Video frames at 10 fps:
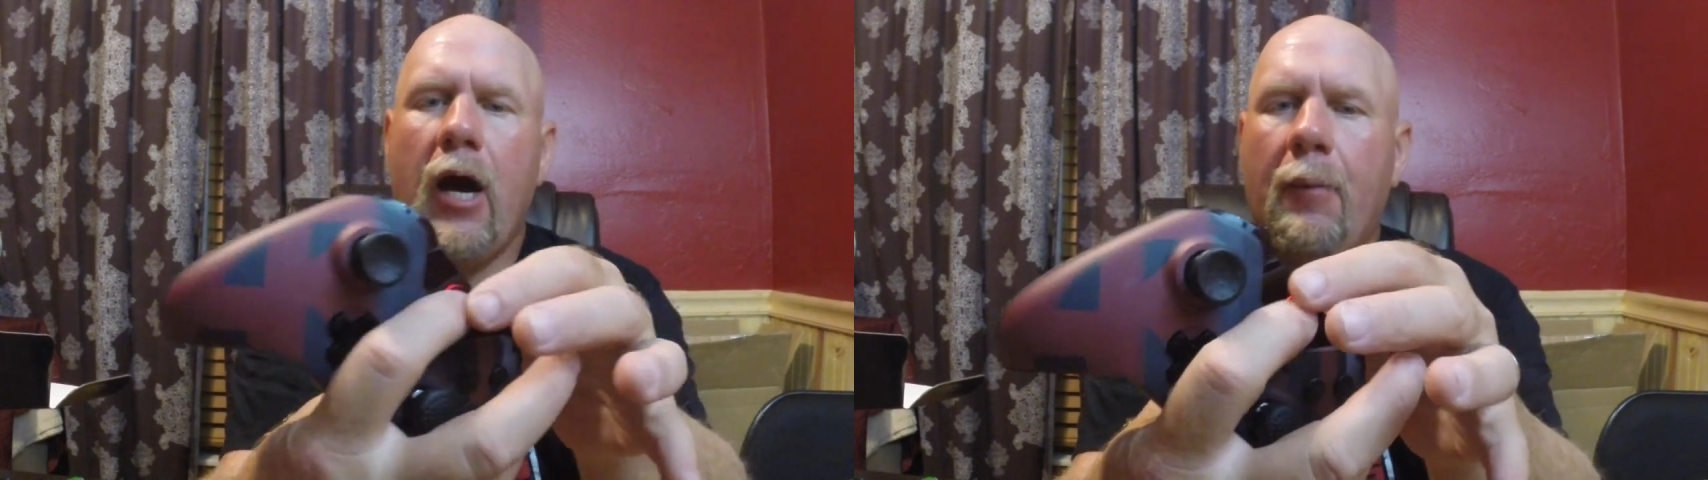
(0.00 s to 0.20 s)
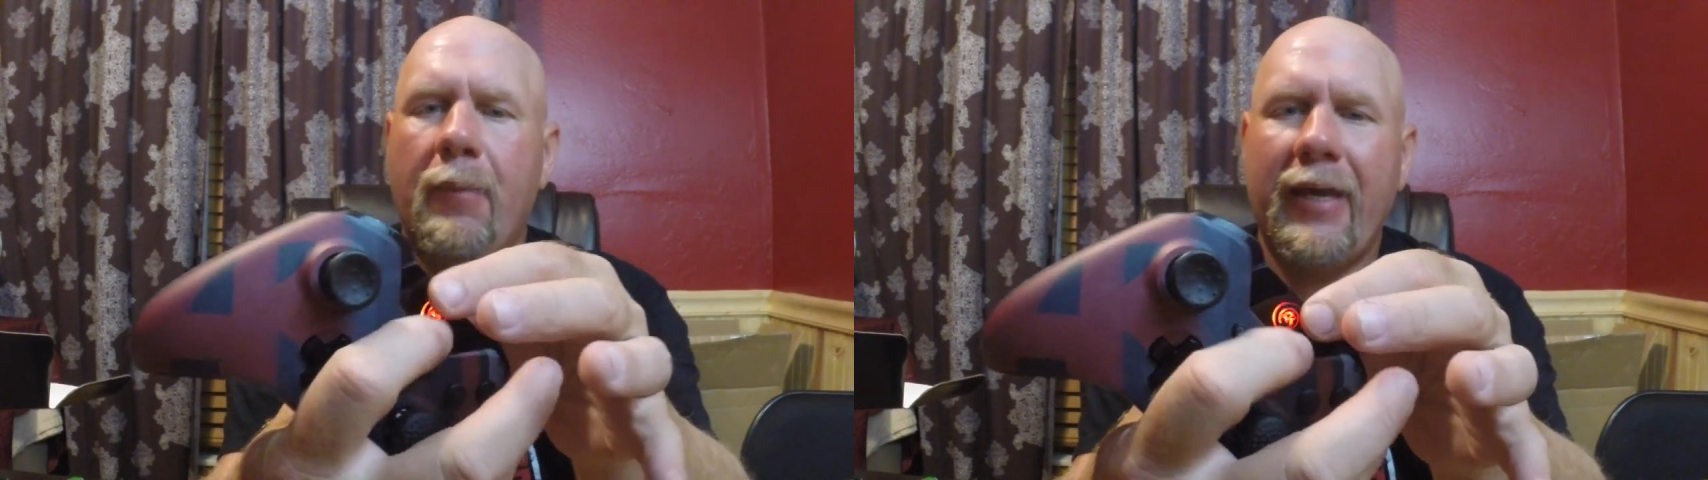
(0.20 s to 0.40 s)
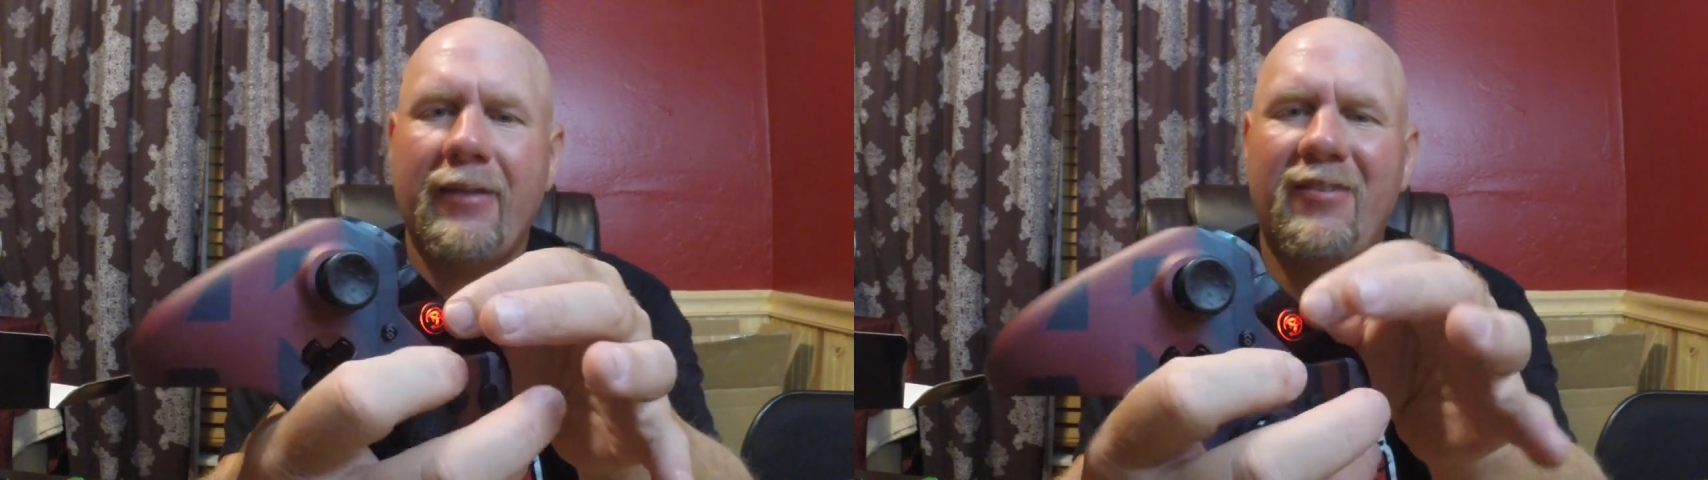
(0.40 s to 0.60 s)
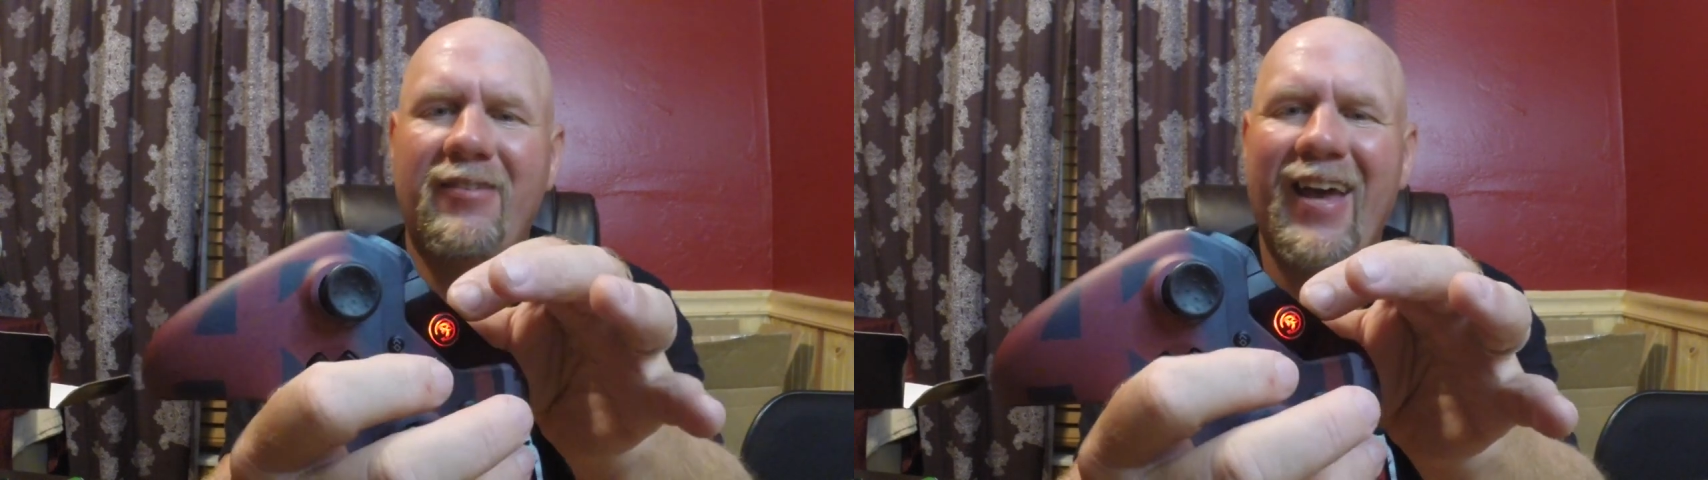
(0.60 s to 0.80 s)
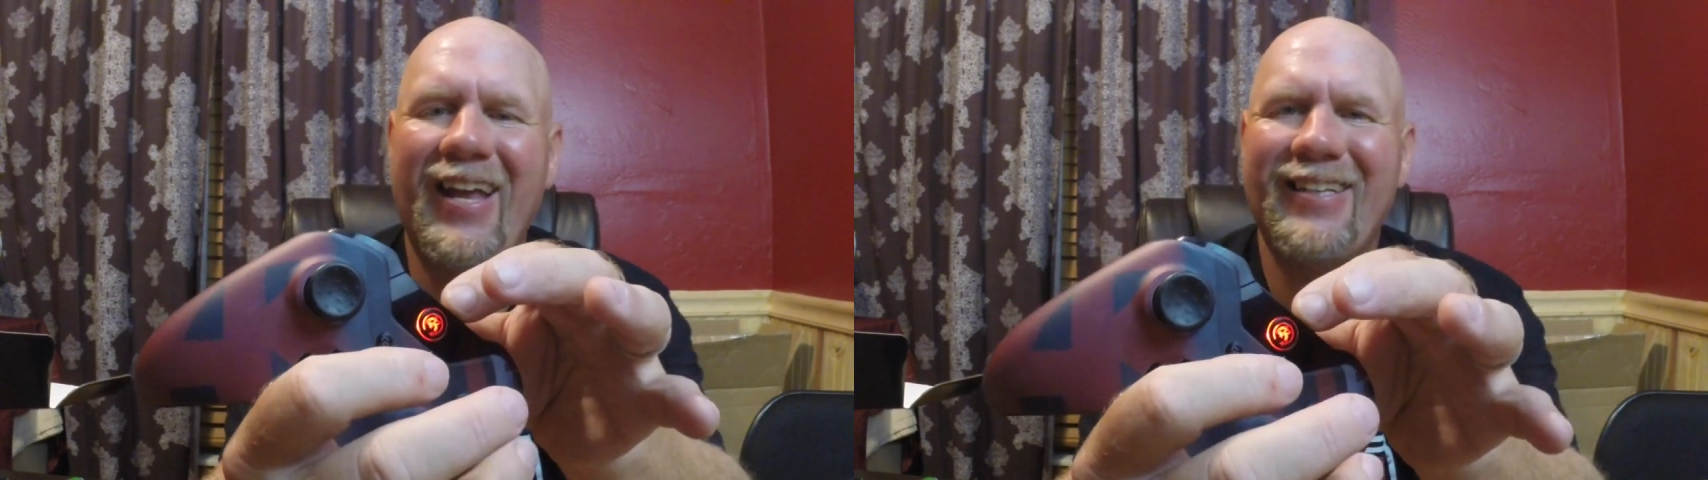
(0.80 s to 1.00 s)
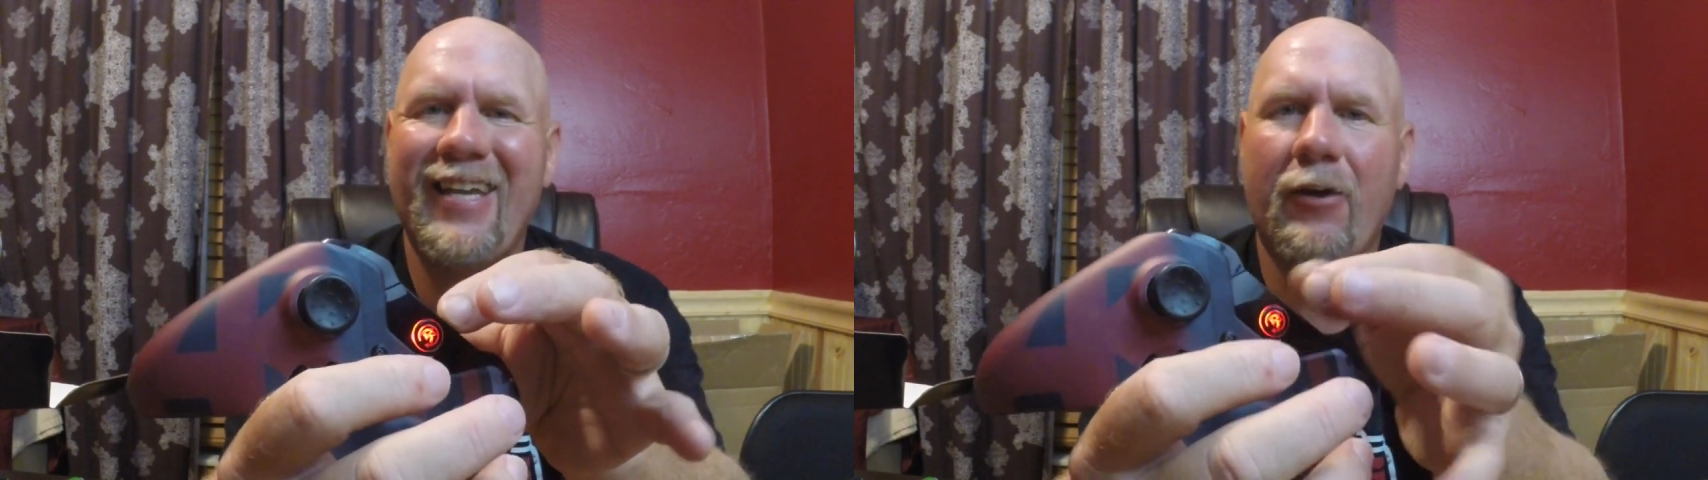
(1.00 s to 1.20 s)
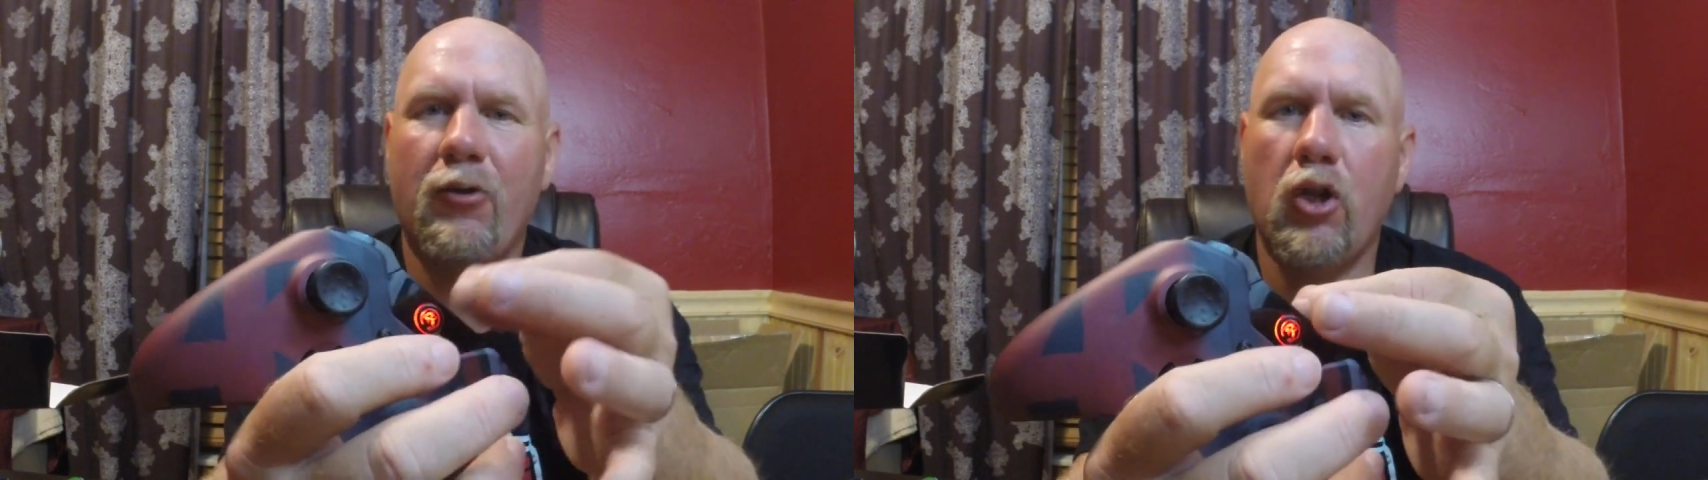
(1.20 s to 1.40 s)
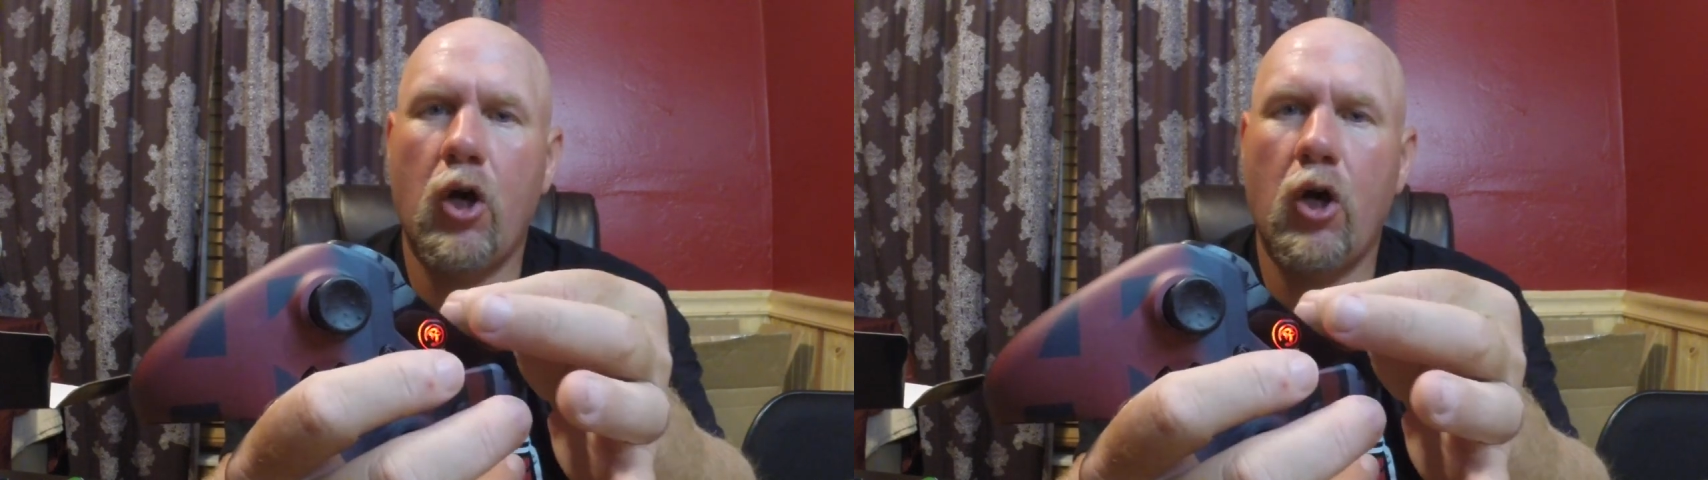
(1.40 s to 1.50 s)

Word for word: Um, it sat down